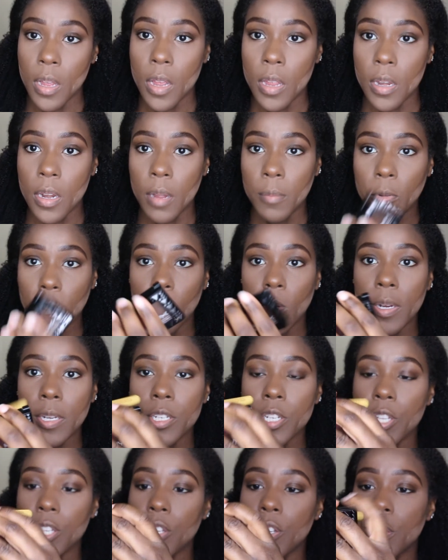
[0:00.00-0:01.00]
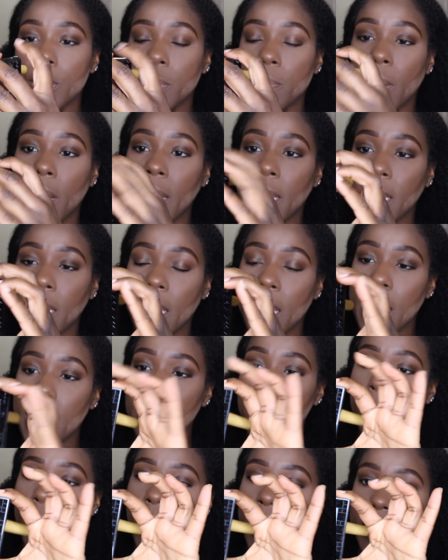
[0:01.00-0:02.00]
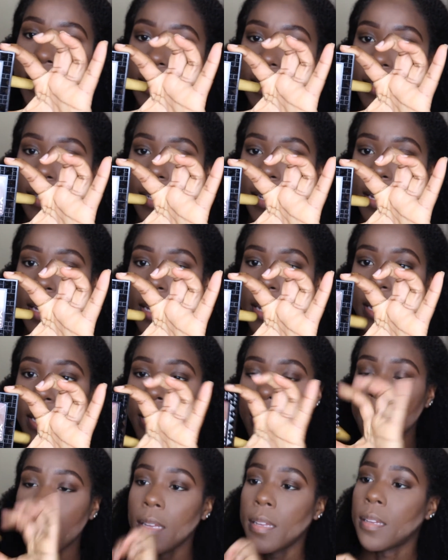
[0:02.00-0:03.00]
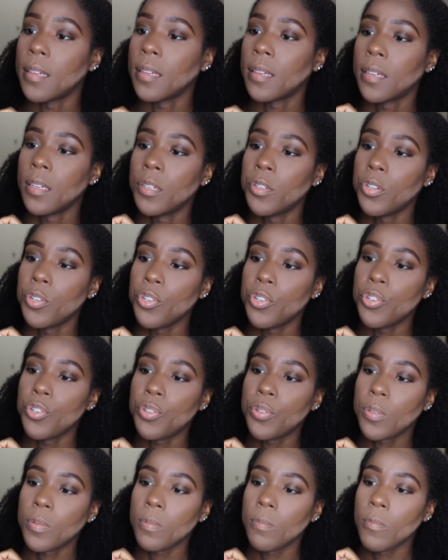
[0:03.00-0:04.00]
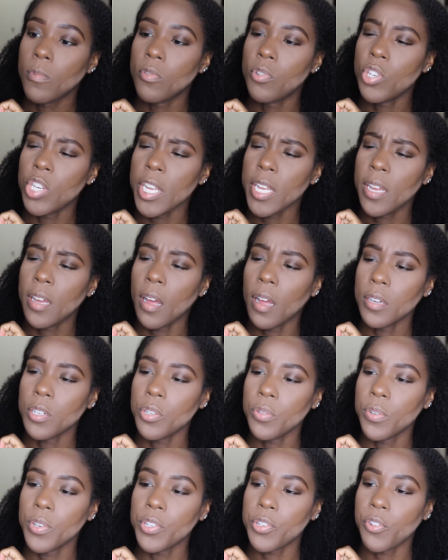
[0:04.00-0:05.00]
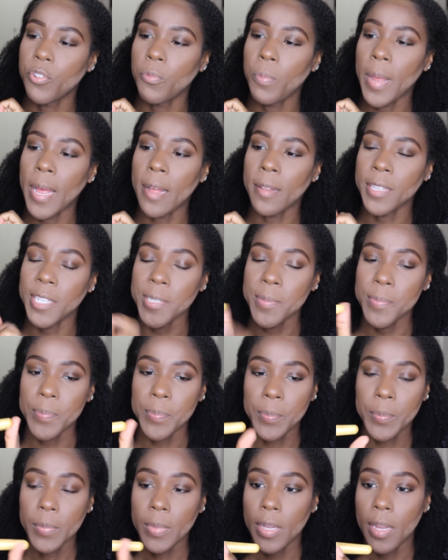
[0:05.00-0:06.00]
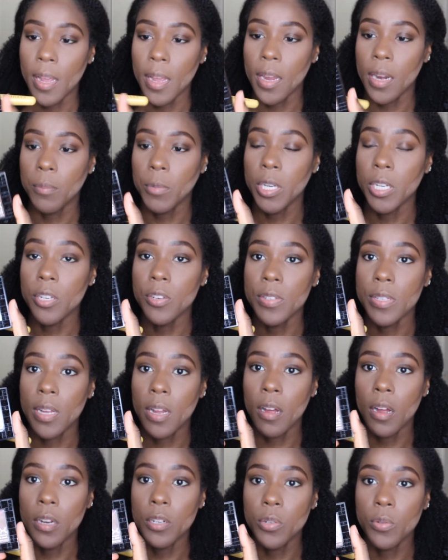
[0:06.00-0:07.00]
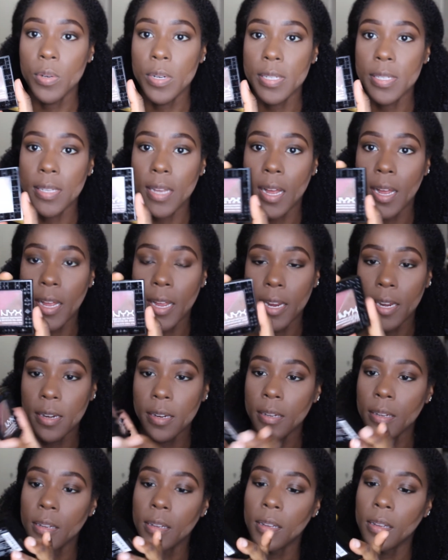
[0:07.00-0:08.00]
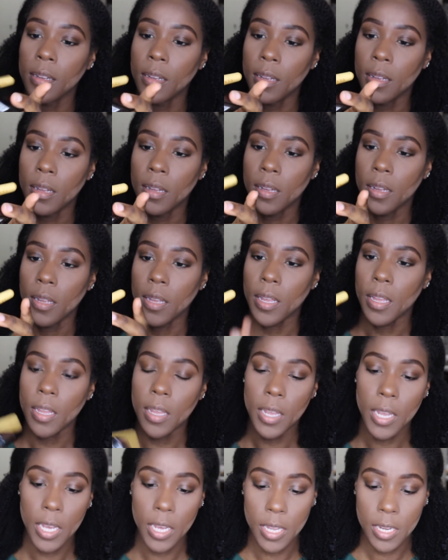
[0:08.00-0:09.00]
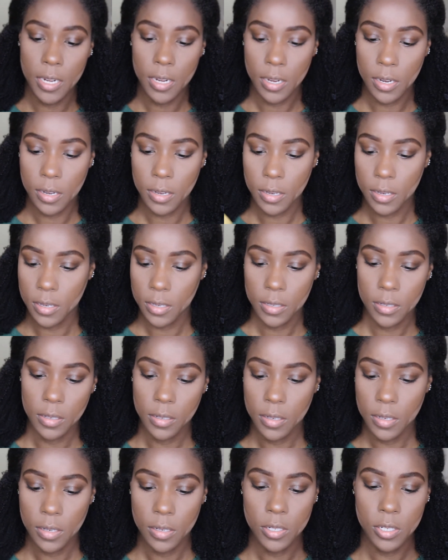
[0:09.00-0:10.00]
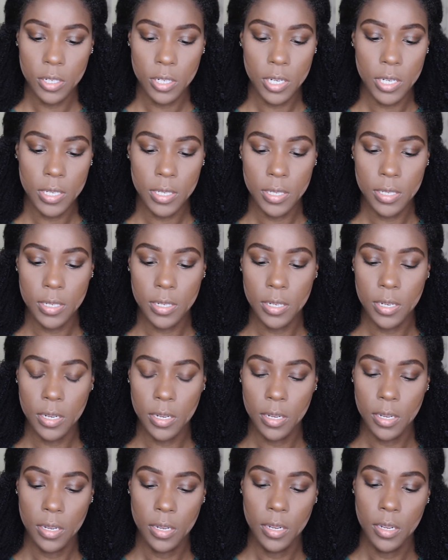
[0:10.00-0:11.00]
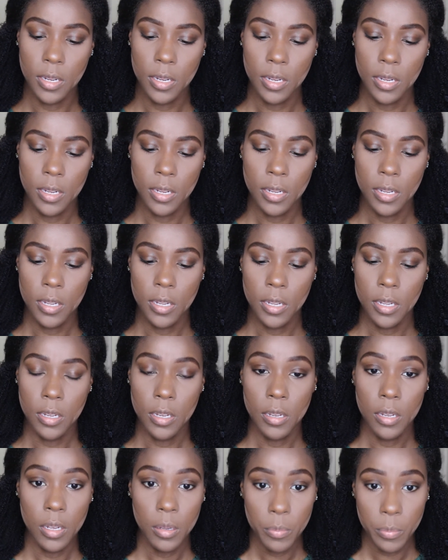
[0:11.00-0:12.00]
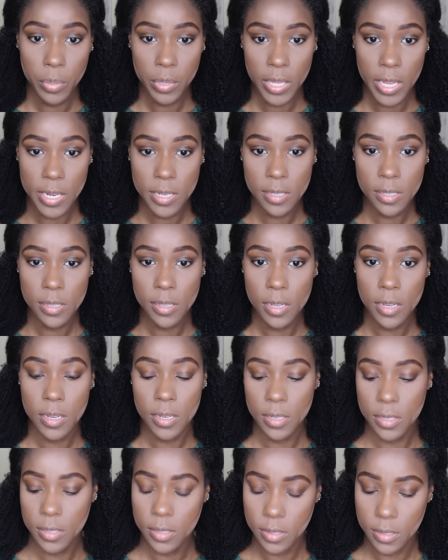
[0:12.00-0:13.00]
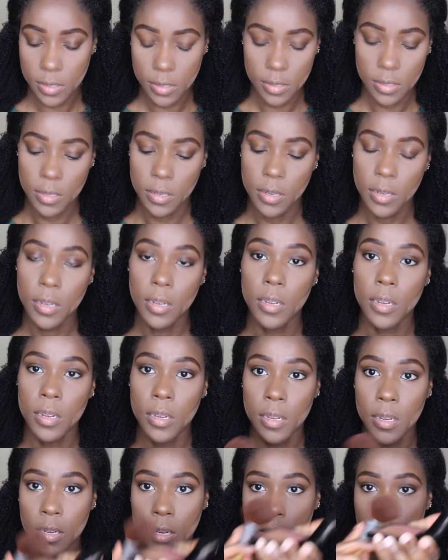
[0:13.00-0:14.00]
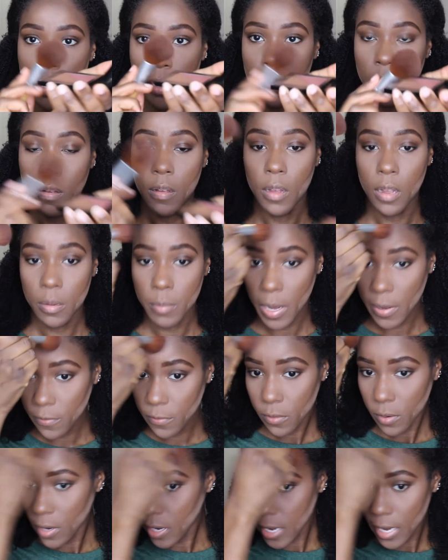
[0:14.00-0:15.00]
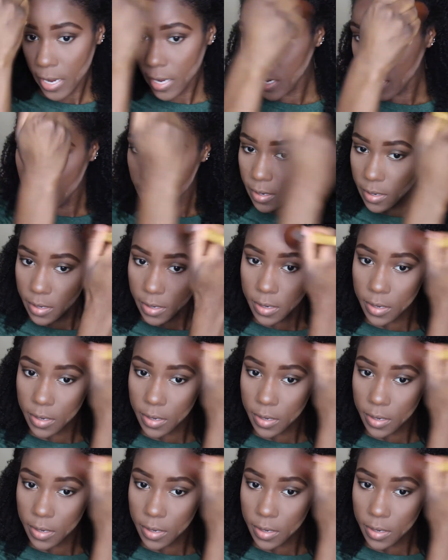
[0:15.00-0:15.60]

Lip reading: And I'm going to use my NYC Cheek Contour Dual Palette, and I'm gonna use the contour side and just place this on my forehead,